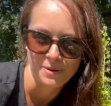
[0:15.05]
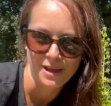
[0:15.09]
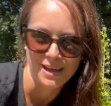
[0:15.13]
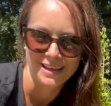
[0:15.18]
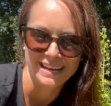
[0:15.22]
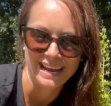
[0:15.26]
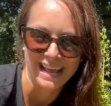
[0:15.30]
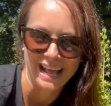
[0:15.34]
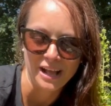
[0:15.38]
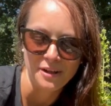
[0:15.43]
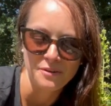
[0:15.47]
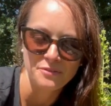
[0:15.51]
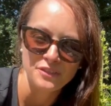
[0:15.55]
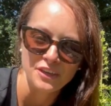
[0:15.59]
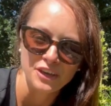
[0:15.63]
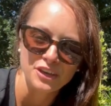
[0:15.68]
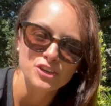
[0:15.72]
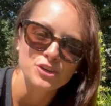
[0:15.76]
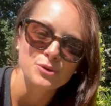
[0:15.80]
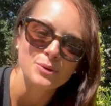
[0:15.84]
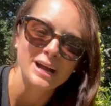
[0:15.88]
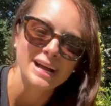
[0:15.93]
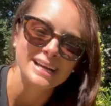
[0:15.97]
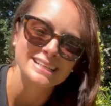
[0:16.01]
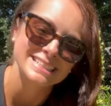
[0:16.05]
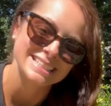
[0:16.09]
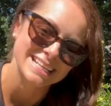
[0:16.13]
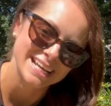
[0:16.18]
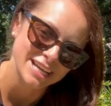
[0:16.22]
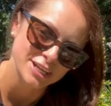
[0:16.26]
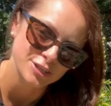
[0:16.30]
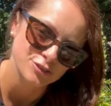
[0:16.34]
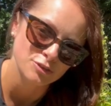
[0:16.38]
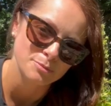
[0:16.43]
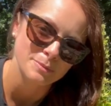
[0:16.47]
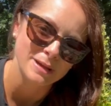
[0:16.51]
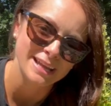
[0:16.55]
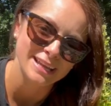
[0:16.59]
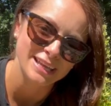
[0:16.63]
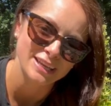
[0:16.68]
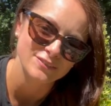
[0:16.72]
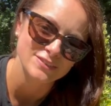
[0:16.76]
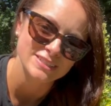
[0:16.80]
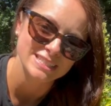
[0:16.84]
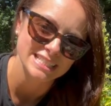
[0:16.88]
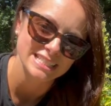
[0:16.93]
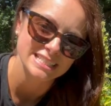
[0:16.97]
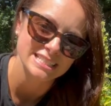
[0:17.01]
by now that you had an extra
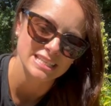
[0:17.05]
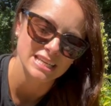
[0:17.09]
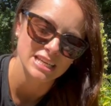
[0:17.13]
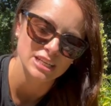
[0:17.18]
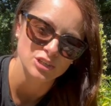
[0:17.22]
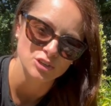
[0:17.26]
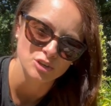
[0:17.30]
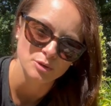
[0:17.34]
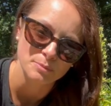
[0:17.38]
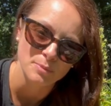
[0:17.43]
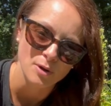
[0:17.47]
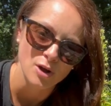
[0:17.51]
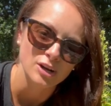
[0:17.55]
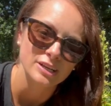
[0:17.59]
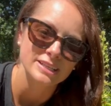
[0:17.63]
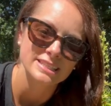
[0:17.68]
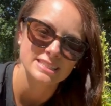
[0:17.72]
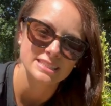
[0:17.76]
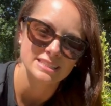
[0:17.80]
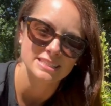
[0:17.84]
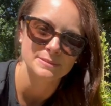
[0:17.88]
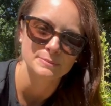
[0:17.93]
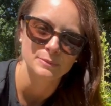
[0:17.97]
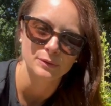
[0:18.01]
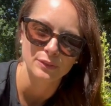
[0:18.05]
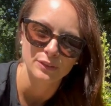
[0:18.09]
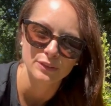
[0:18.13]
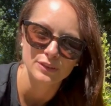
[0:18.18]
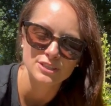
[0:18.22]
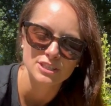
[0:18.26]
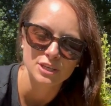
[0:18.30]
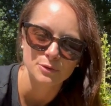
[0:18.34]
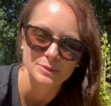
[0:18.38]
packet of seeds in your box this month.